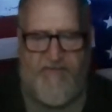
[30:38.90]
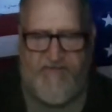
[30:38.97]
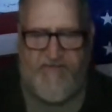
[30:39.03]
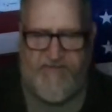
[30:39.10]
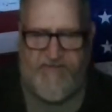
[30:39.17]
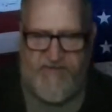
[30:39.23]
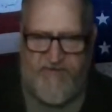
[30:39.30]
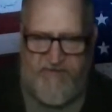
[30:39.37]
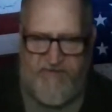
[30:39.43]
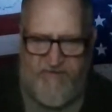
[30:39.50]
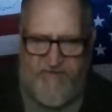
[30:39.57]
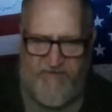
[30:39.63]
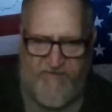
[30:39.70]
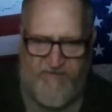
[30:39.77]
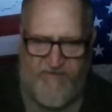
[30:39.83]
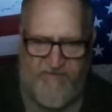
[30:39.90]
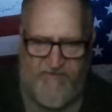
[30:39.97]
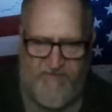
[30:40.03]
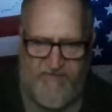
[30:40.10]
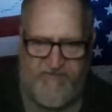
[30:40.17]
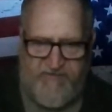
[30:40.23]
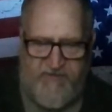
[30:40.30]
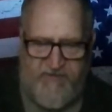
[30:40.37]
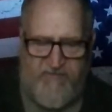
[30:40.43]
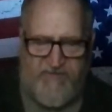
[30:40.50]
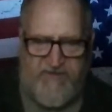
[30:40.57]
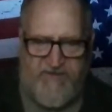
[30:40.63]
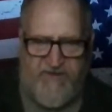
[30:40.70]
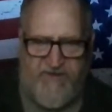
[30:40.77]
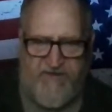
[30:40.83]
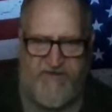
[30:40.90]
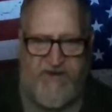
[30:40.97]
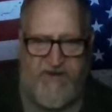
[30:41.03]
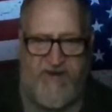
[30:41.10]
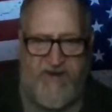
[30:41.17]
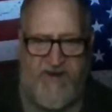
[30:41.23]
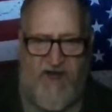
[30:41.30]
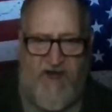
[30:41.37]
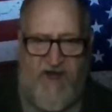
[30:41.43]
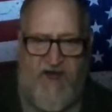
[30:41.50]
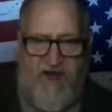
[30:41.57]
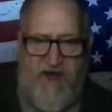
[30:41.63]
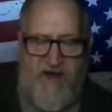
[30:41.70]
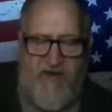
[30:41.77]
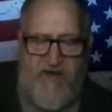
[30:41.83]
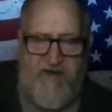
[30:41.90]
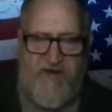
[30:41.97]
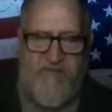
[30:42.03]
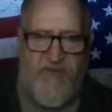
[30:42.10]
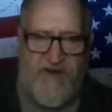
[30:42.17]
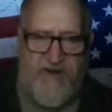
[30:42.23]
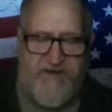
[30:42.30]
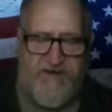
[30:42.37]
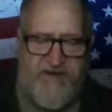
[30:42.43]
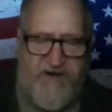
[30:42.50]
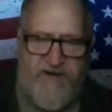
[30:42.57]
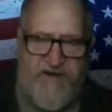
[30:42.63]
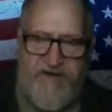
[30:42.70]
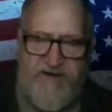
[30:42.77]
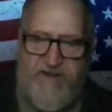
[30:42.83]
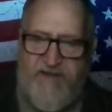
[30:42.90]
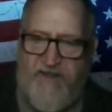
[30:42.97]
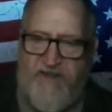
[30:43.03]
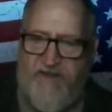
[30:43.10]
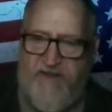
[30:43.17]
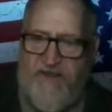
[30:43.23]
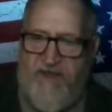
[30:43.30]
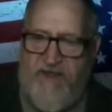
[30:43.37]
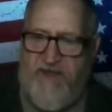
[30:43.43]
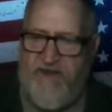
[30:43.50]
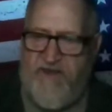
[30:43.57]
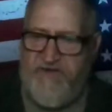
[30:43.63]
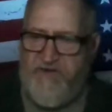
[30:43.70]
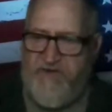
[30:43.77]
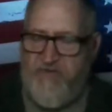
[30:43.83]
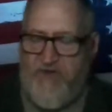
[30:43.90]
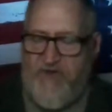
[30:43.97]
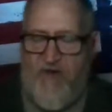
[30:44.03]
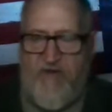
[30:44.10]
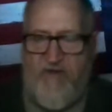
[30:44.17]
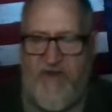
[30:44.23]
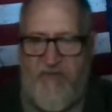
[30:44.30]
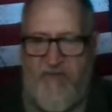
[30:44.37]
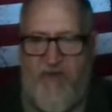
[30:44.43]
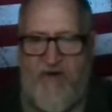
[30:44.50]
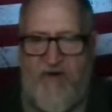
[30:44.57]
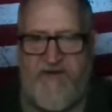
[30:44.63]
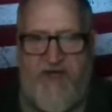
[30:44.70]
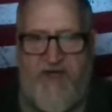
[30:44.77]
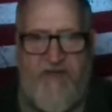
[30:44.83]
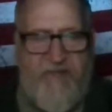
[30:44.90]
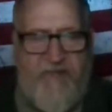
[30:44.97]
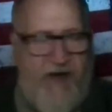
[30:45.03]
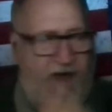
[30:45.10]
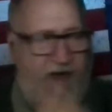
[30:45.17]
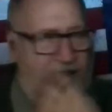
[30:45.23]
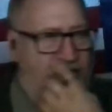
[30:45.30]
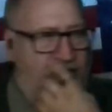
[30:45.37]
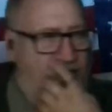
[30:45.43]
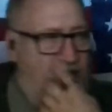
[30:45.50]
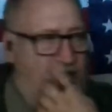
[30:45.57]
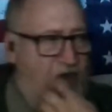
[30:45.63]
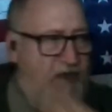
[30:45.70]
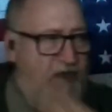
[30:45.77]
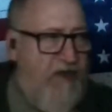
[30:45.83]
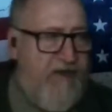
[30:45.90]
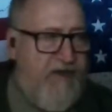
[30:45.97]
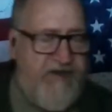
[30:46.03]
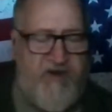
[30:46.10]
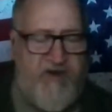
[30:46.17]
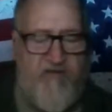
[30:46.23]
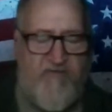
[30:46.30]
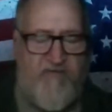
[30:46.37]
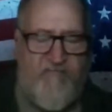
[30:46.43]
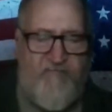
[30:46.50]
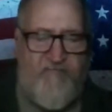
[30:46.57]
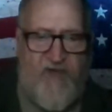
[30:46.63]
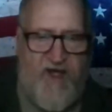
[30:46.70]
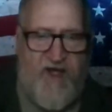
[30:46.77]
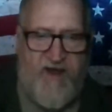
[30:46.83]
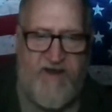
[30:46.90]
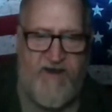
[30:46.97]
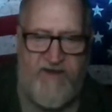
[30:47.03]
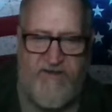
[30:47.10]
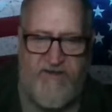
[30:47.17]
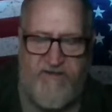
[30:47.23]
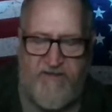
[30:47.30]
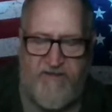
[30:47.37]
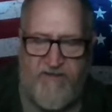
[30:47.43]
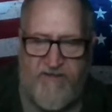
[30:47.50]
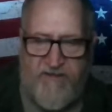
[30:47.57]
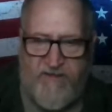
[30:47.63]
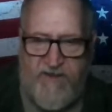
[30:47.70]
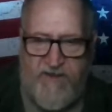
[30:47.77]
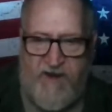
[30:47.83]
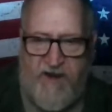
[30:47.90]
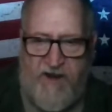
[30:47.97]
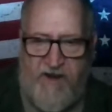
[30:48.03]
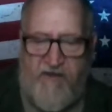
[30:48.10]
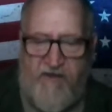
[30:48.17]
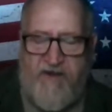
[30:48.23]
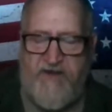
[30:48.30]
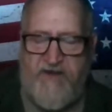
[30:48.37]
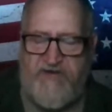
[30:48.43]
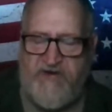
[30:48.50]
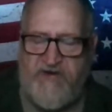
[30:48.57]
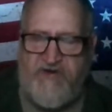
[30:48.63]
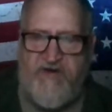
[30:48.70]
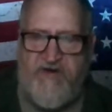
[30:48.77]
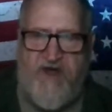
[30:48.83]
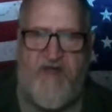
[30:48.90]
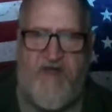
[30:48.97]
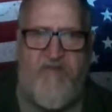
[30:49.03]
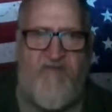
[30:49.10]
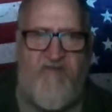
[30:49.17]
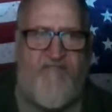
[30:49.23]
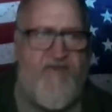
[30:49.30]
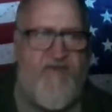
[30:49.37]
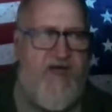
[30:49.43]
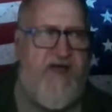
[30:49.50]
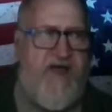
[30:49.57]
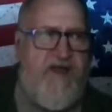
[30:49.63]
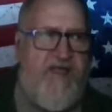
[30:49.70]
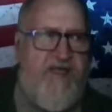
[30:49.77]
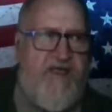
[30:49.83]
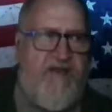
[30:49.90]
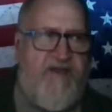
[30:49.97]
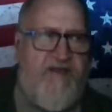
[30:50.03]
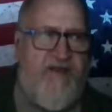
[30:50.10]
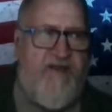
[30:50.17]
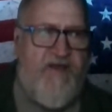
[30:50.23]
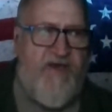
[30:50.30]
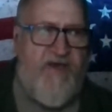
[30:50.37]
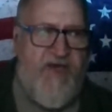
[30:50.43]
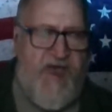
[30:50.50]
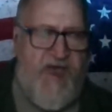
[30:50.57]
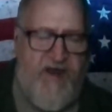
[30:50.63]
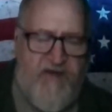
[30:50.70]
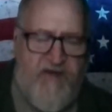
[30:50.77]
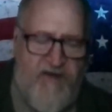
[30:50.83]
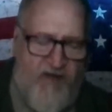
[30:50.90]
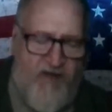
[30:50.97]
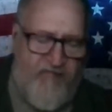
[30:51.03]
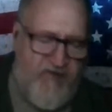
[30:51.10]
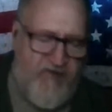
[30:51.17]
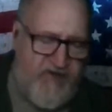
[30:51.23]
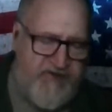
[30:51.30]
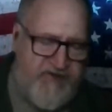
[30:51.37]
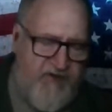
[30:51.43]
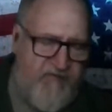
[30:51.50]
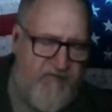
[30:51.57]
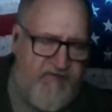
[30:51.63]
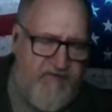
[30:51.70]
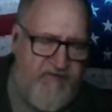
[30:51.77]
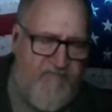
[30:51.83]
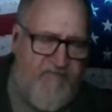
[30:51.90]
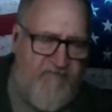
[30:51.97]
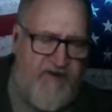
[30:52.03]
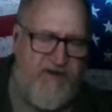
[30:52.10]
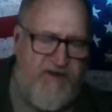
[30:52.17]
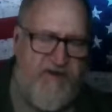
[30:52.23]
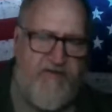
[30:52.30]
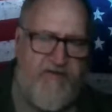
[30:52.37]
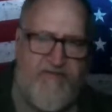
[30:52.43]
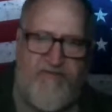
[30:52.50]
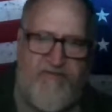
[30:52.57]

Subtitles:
She she was a DEI hire in the military. She was only a part-time pilot. She was flying in an area she should not have been flying in, and nothing shows in the video